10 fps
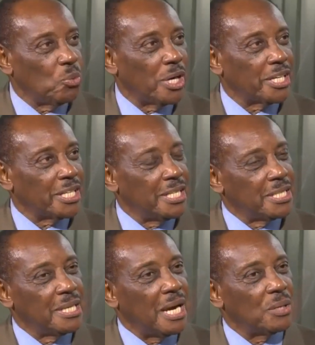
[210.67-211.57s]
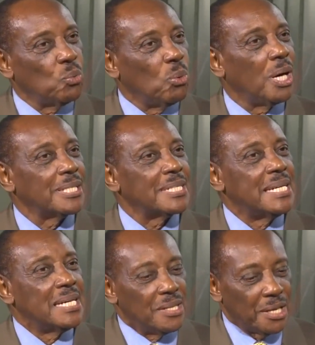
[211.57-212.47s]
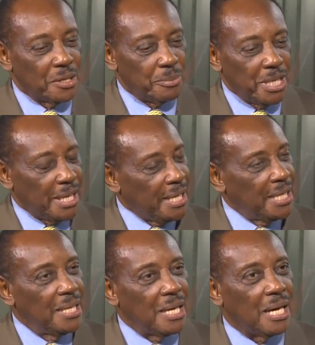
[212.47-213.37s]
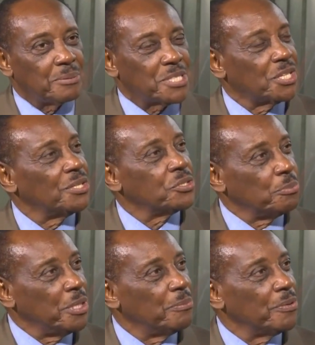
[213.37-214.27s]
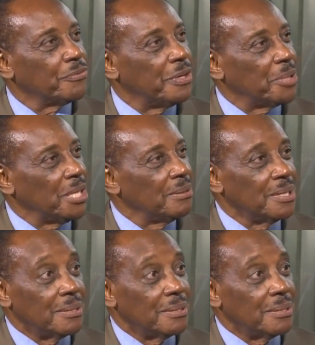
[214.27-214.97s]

wanted. He did not want there to be any obstacle to people from the